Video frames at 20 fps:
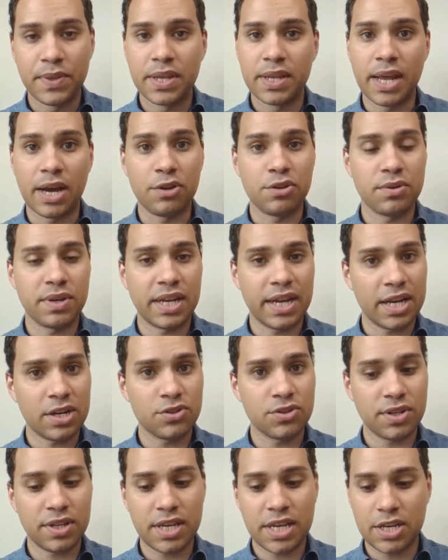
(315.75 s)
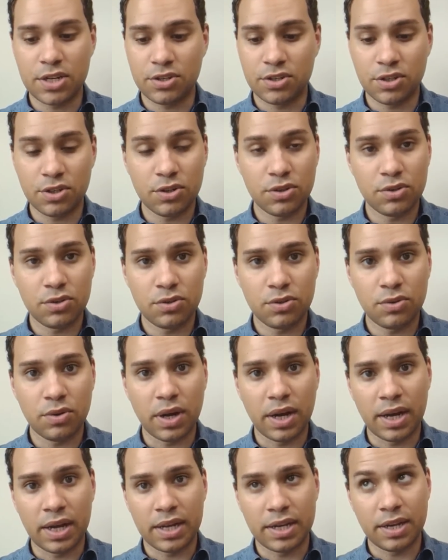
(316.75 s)
Now you can actually
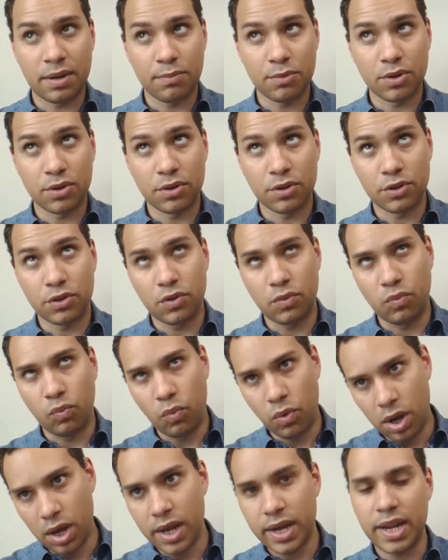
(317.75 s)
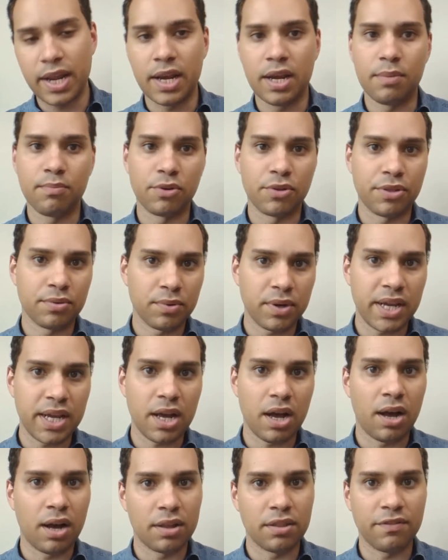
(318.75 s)
do uh, number one and number
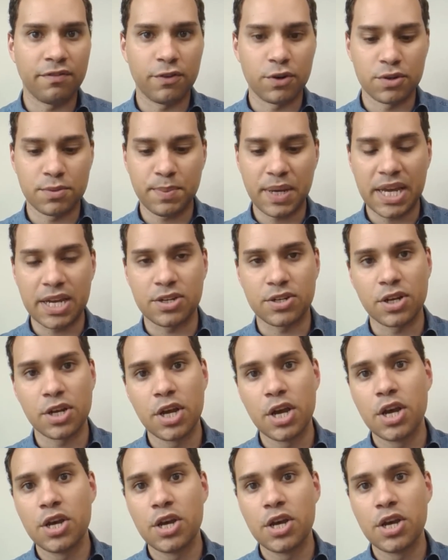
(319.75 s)
three on the first page.